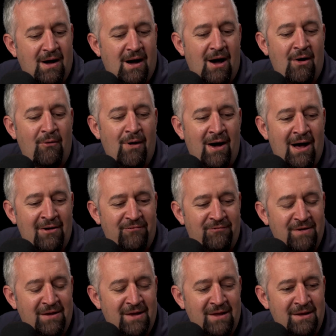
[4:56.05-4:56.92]
how
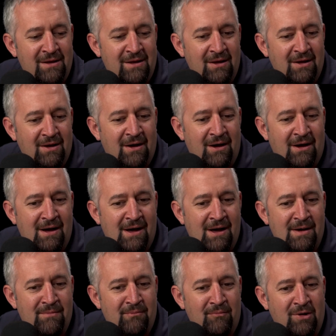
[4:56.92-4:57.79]
often
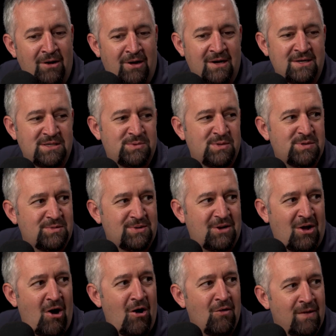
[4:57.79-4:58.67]
when customers
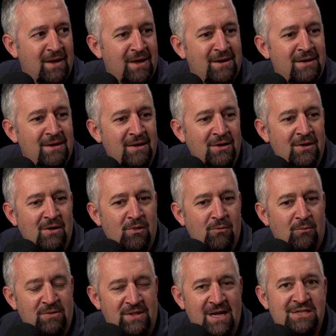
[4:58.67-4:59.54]
would call in,
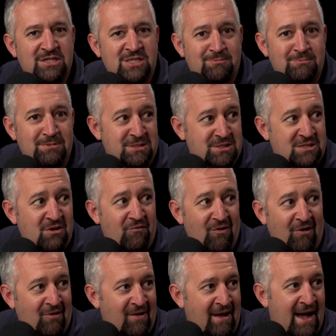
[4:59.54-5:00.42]
would they just
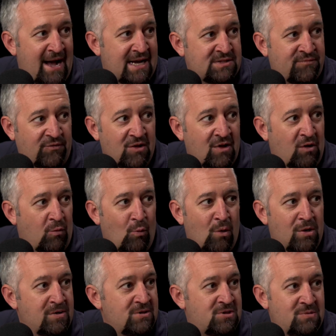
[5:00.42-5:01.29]
specifically ask for like
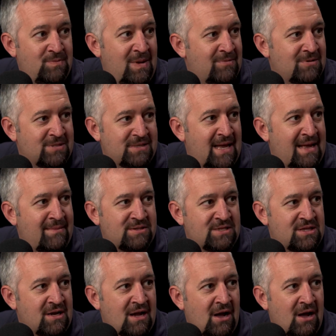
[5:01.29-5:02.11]
one or two people's names at the